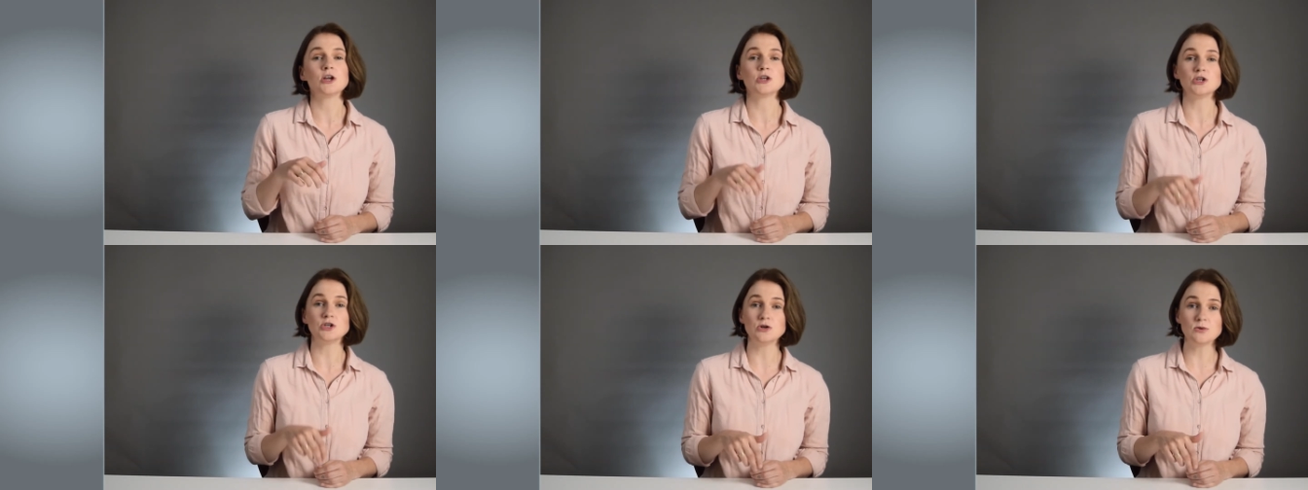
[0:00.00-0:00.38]

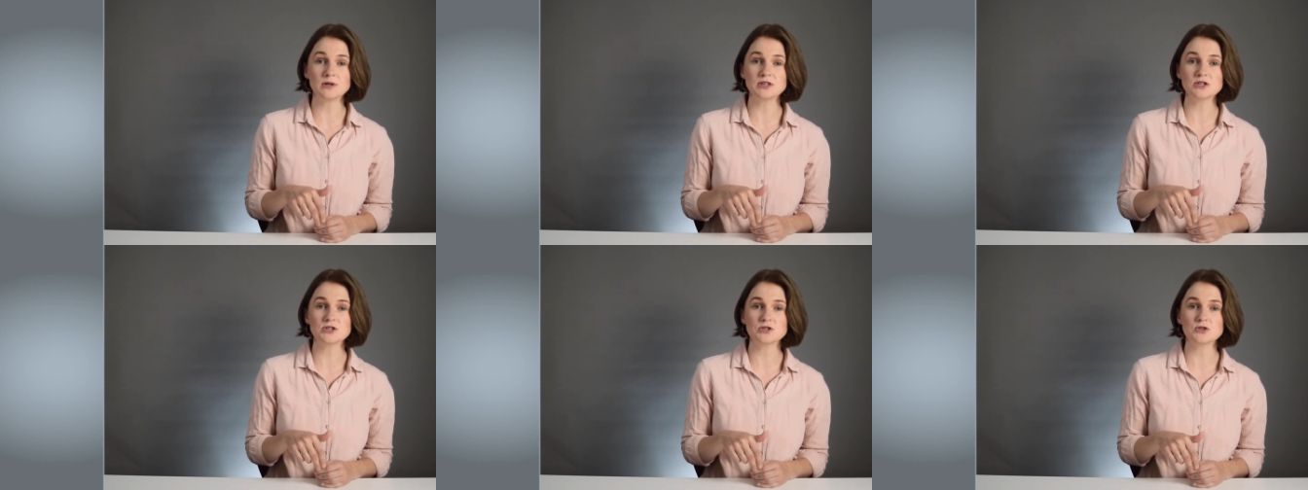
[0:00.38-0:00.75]
you
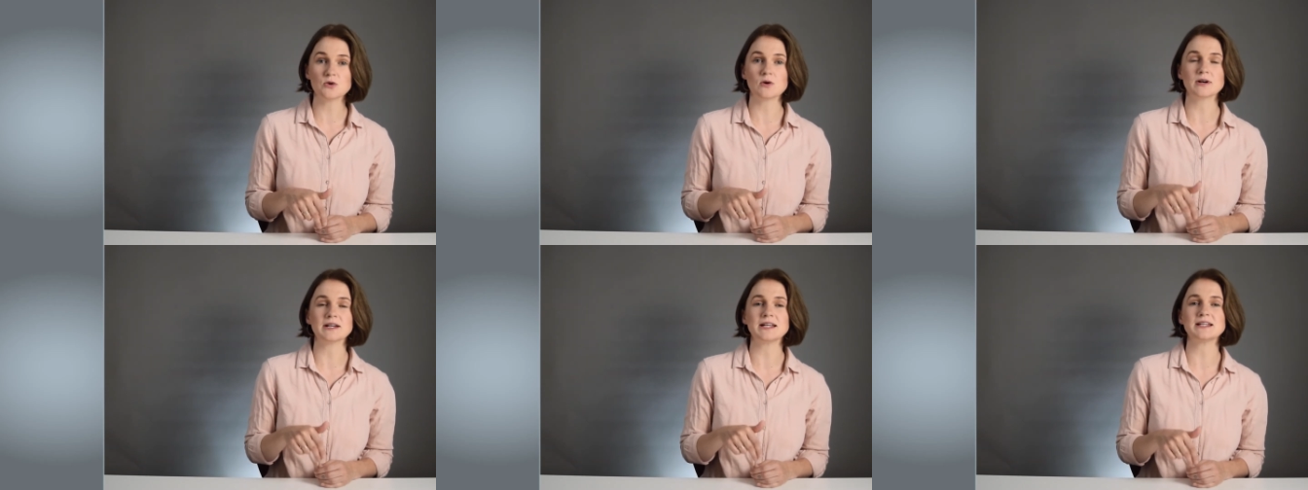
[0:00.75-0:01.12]
and the
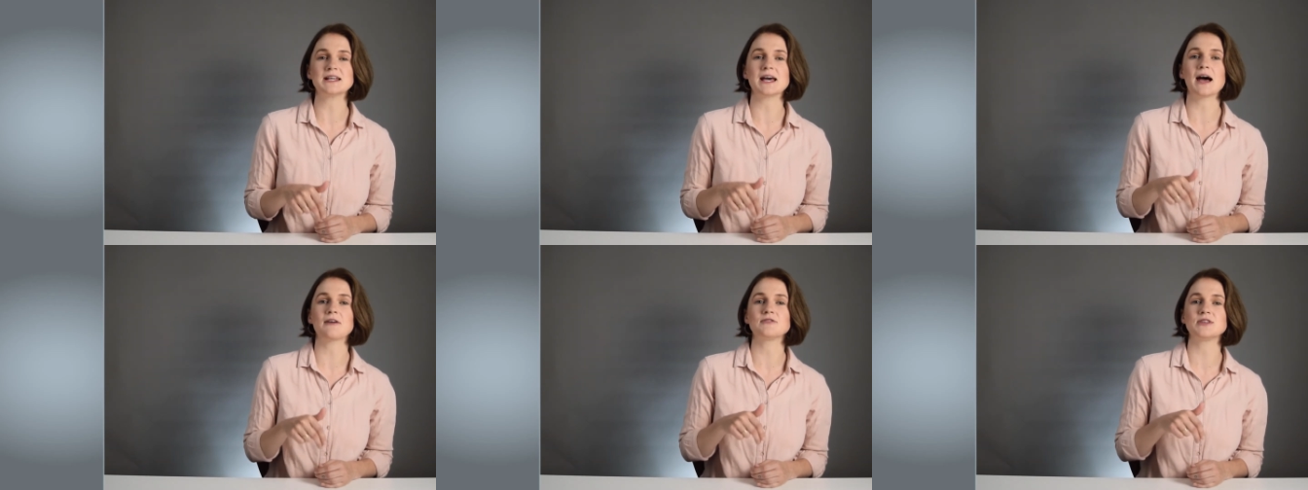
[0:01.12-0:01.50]
store need to
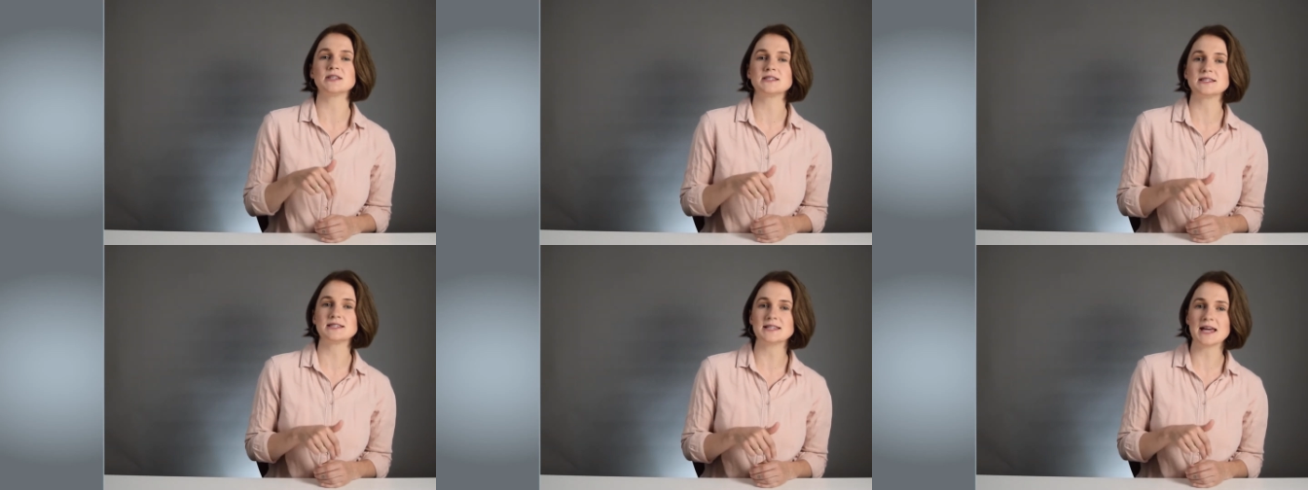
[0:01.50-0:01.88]
have the
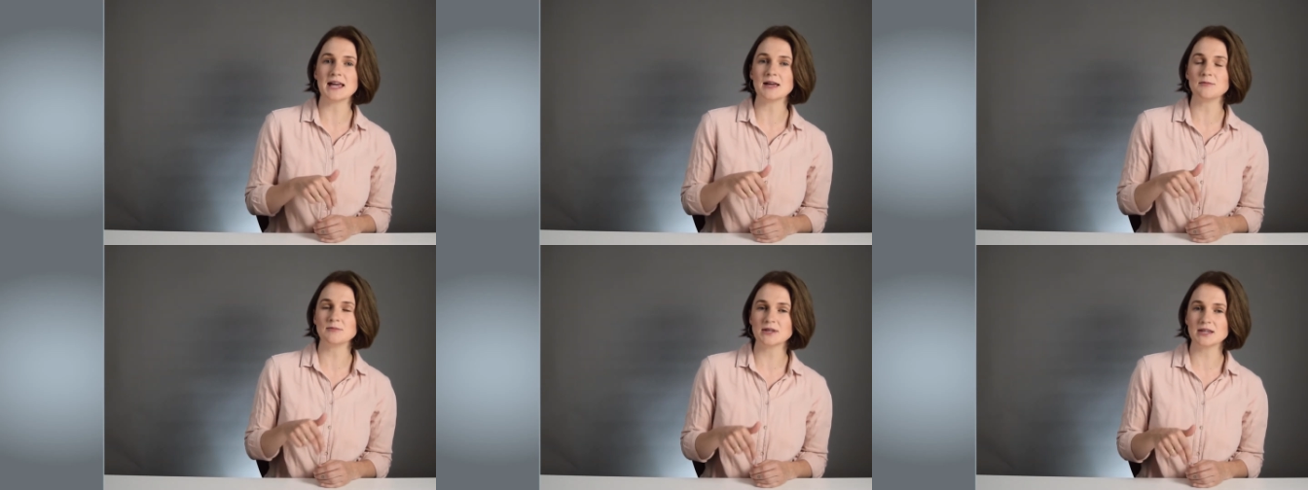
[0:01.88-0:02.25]

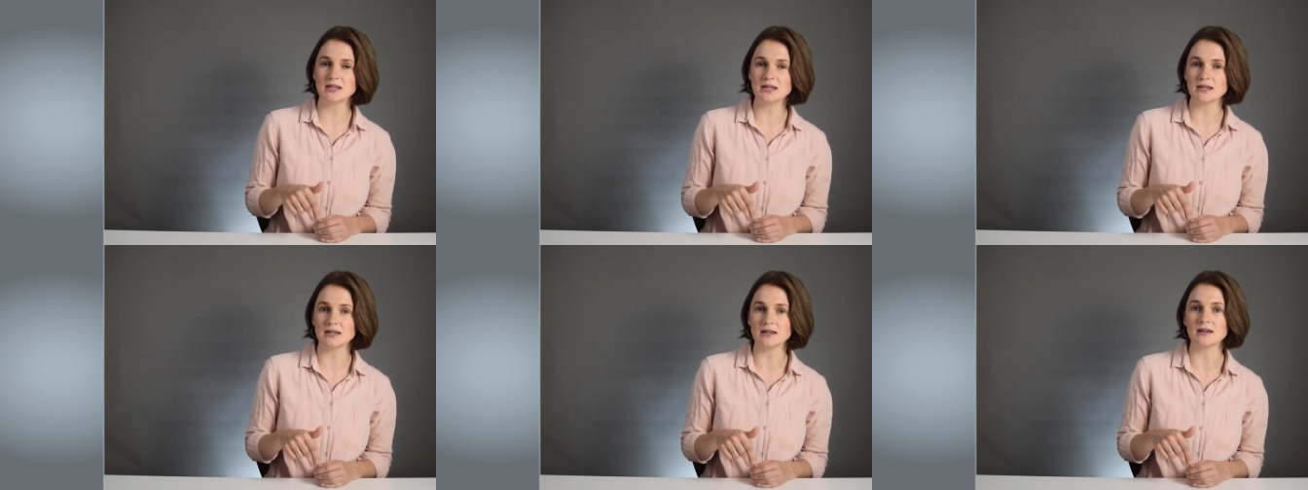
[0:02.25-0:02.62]
same
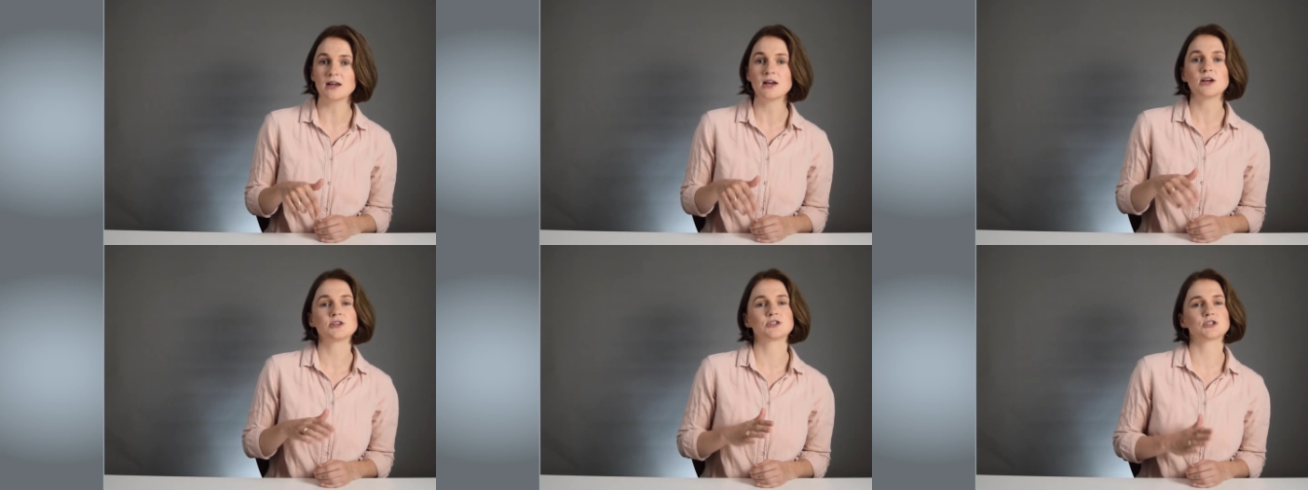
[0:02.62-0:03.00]
key
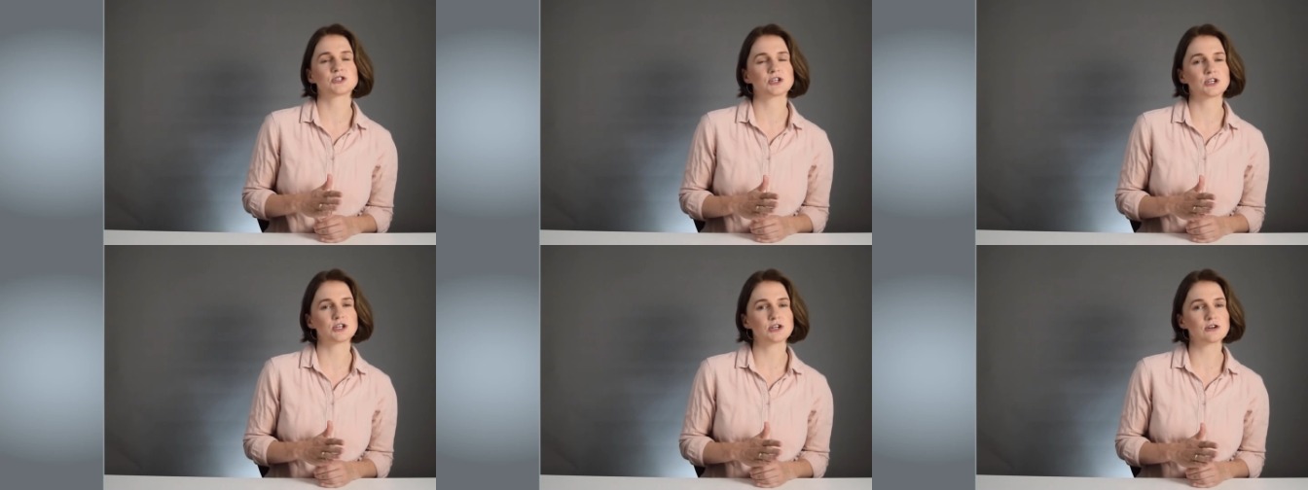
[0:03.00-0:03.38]
to
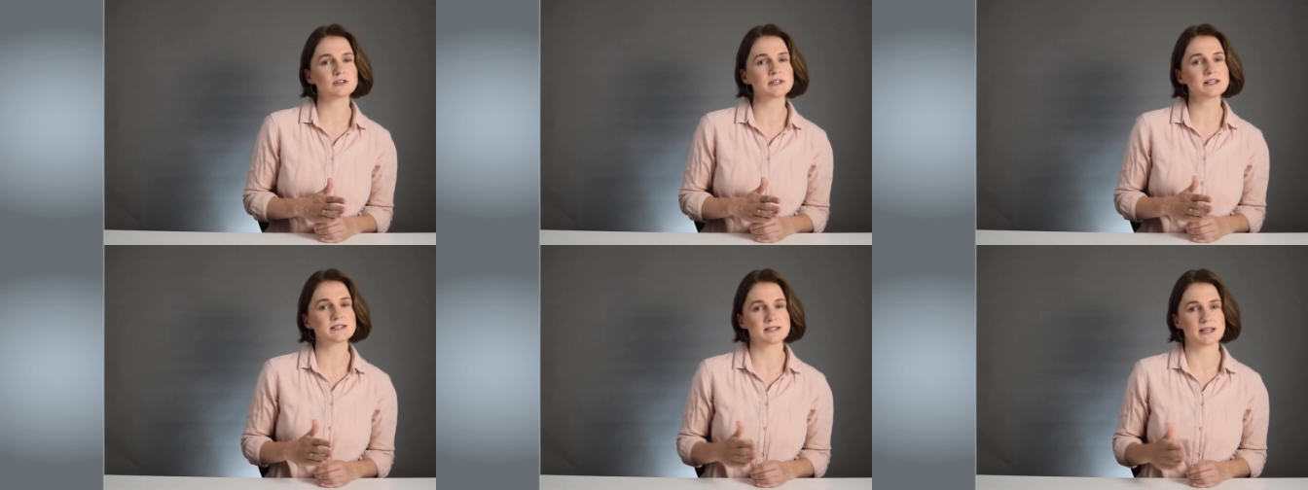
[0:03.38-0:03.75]

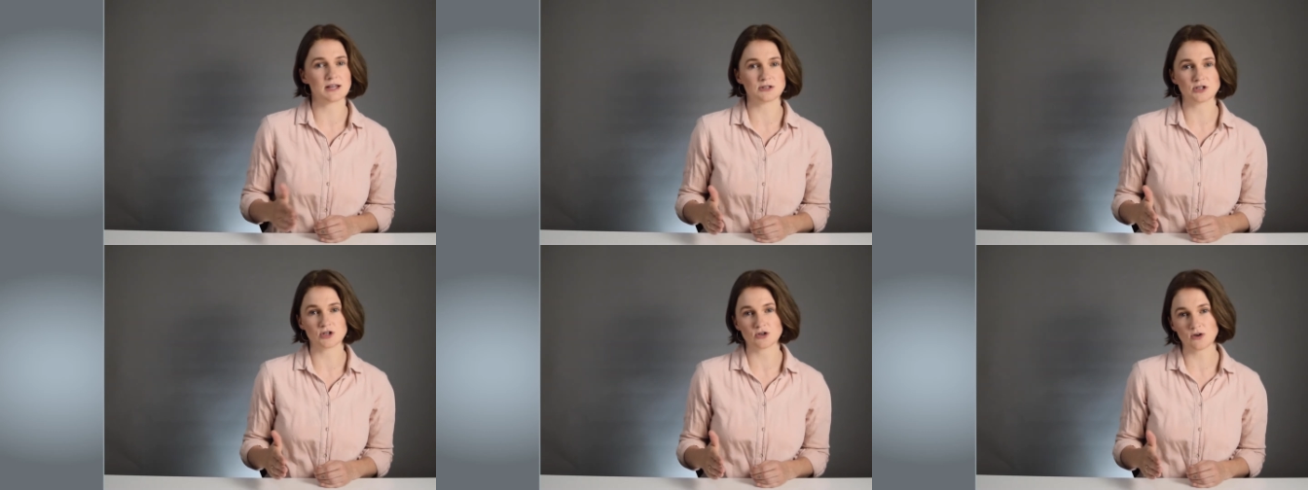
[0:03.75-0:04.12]
securely
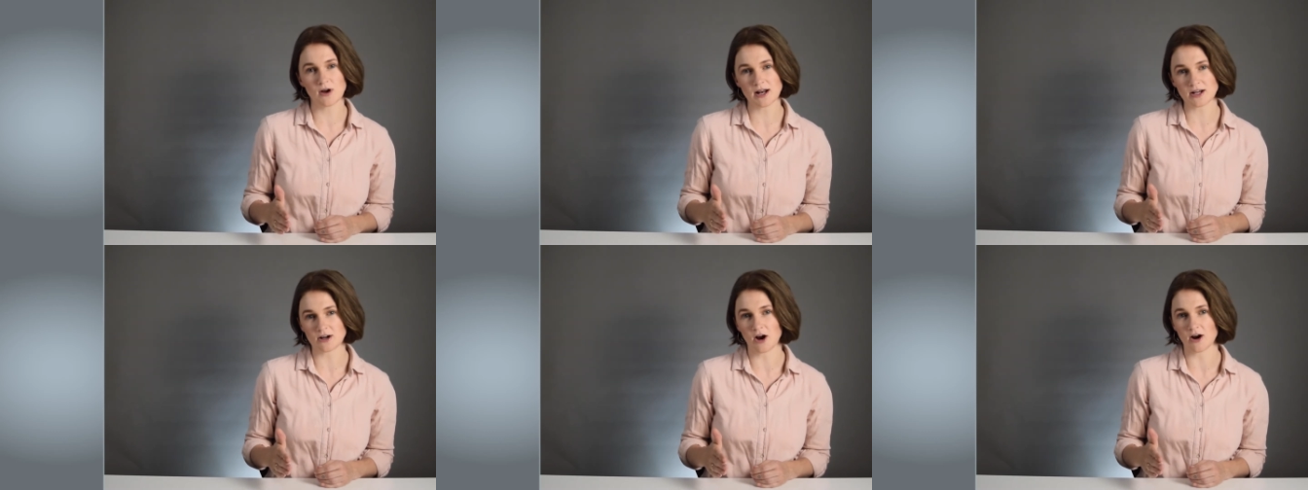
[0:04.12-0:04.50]
send your
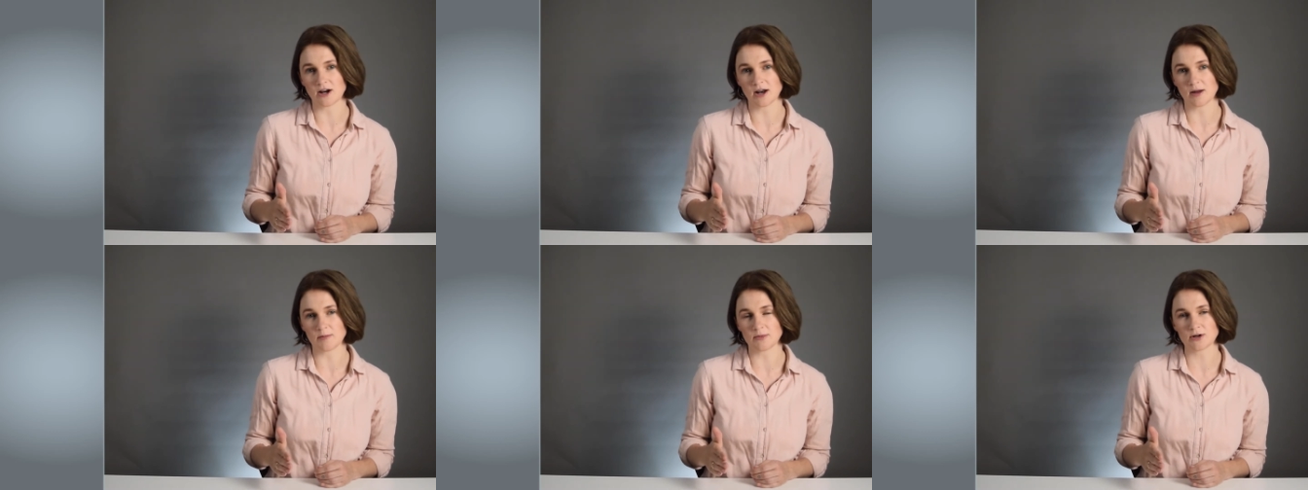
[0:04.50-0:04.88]
credit card
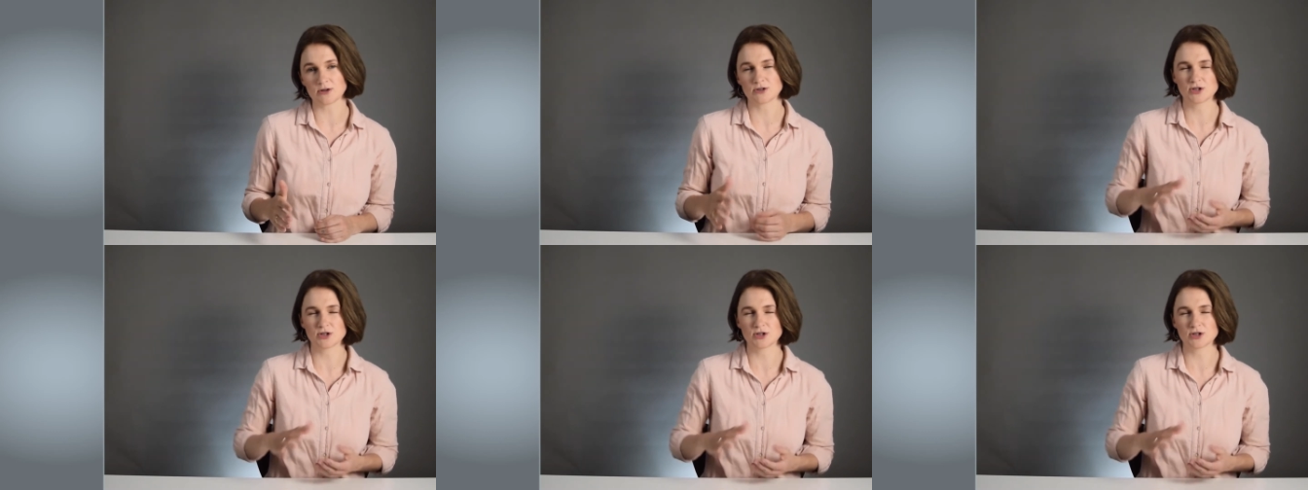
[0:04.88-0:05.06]
number,